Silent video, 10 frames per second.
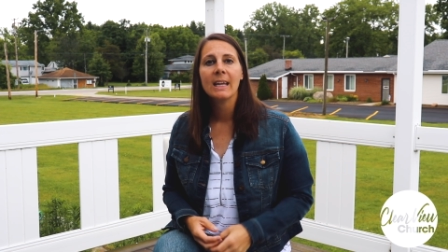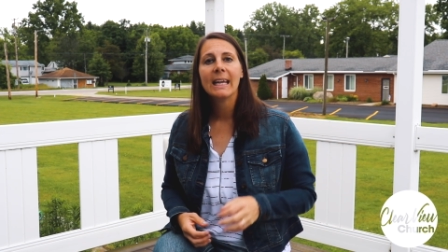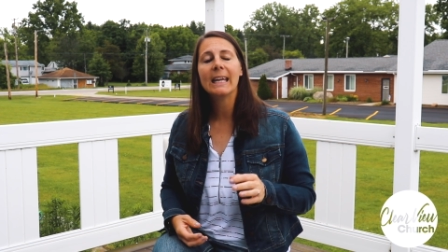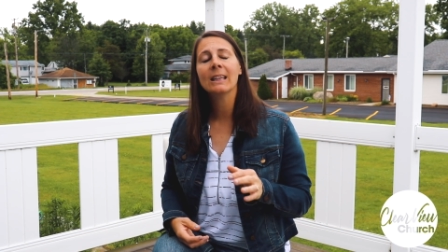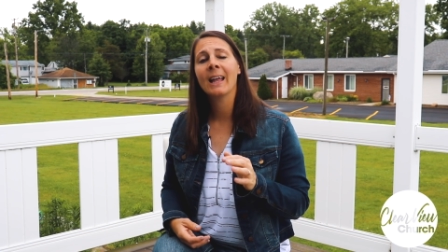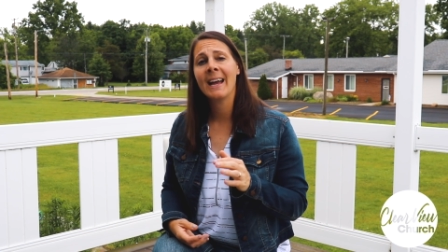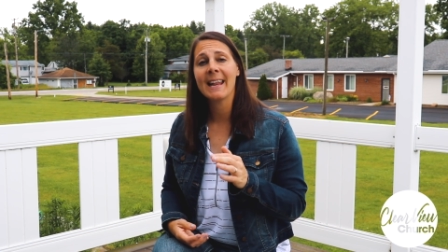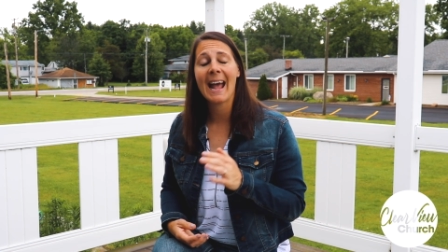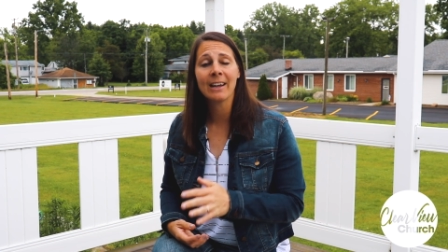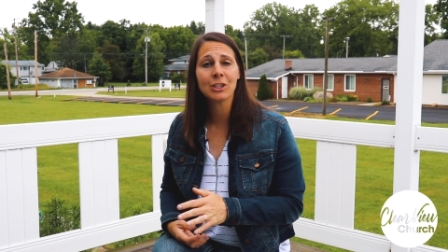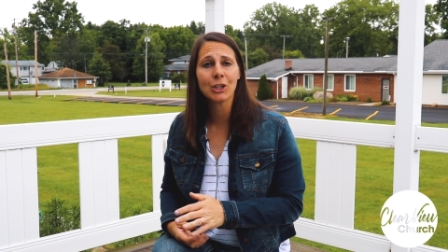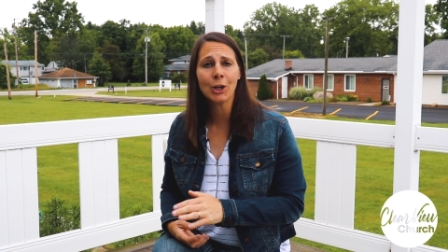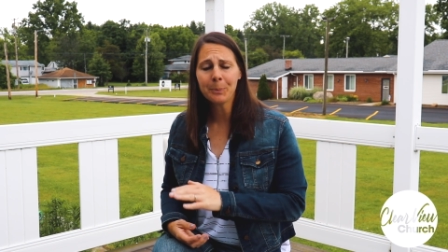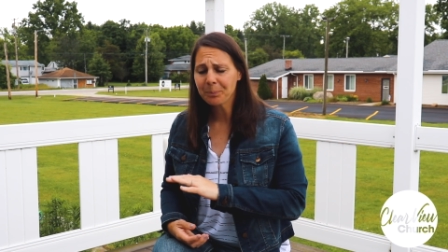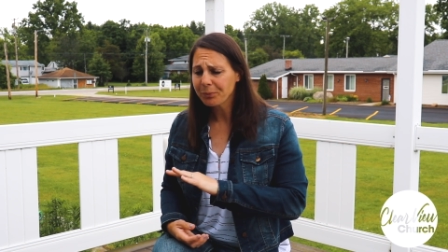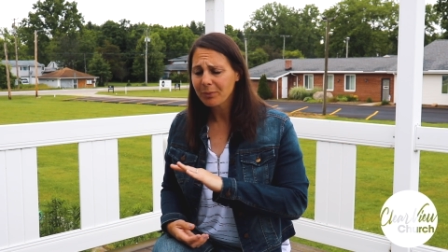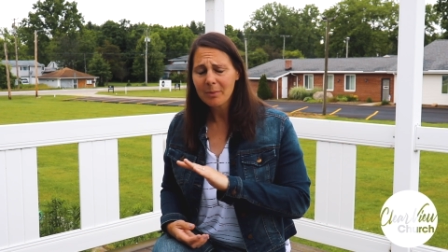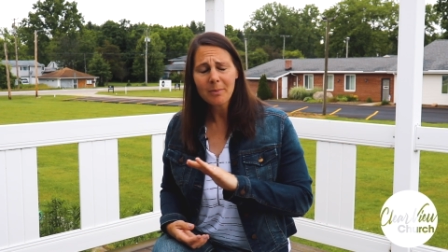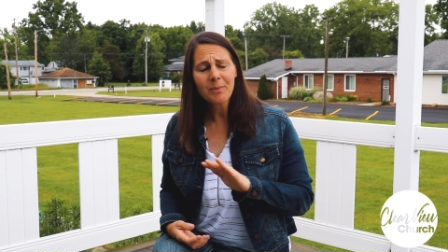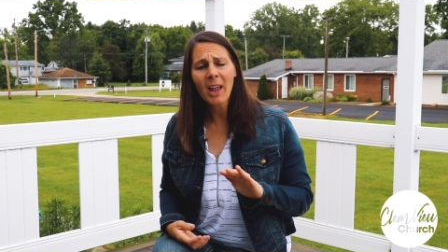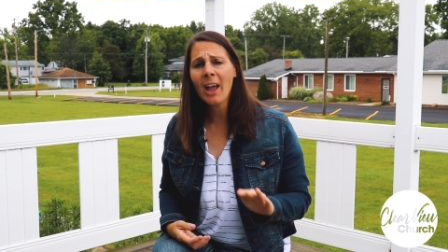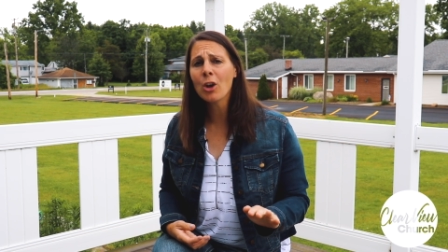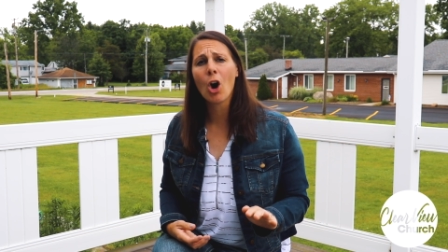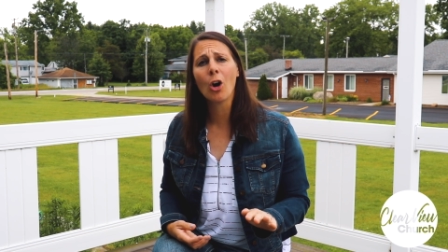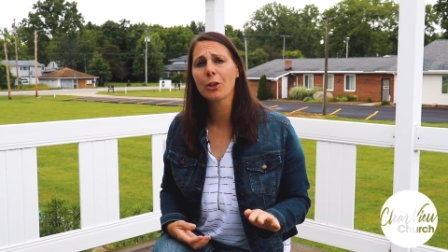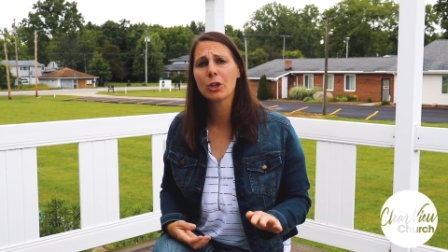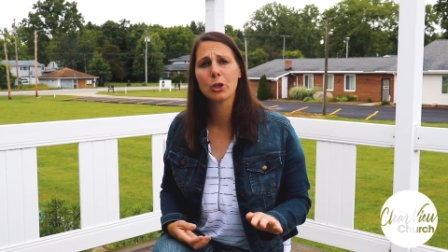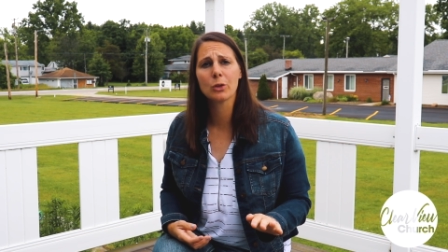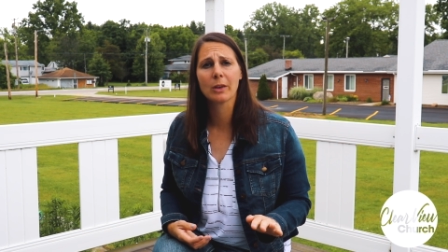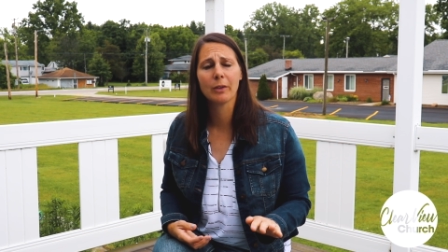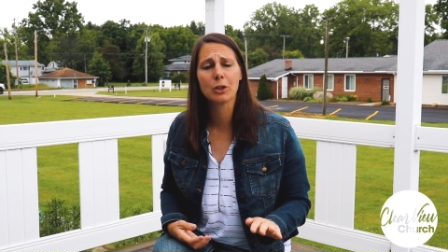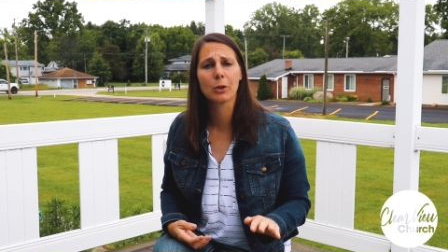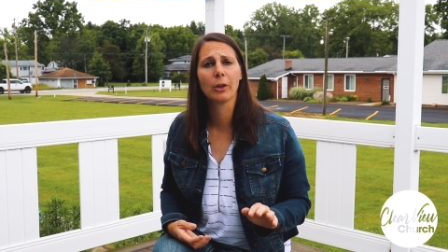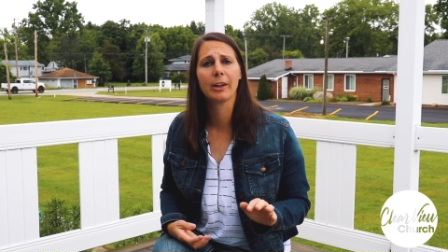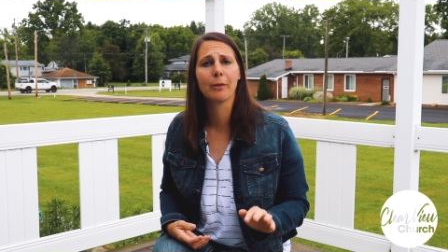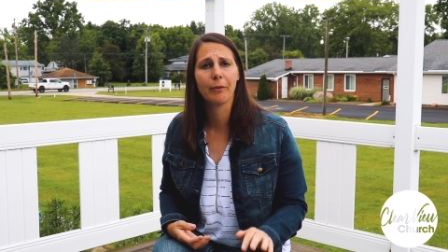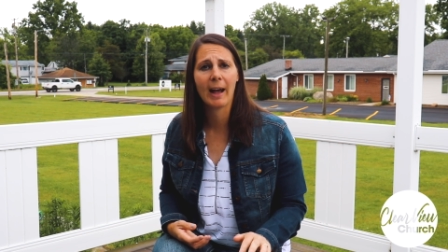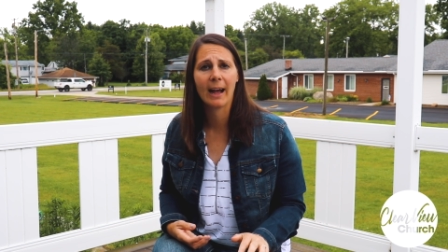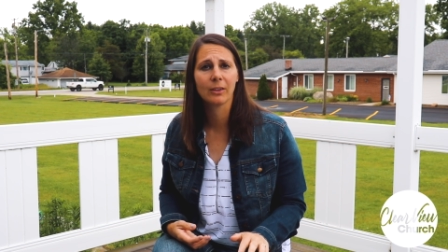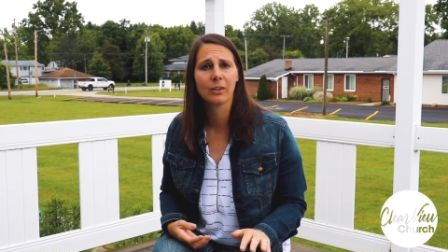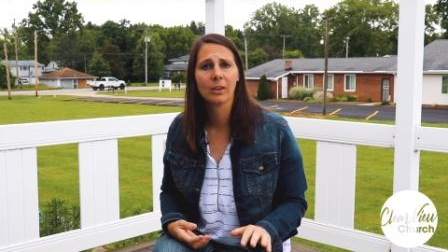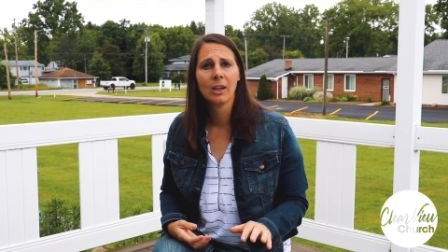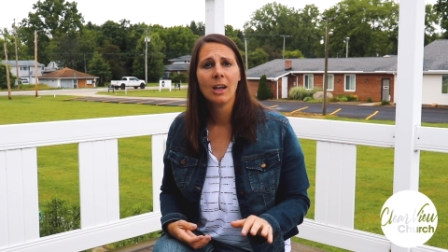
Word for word: He led Esther and all the Jews of Israel in a fast,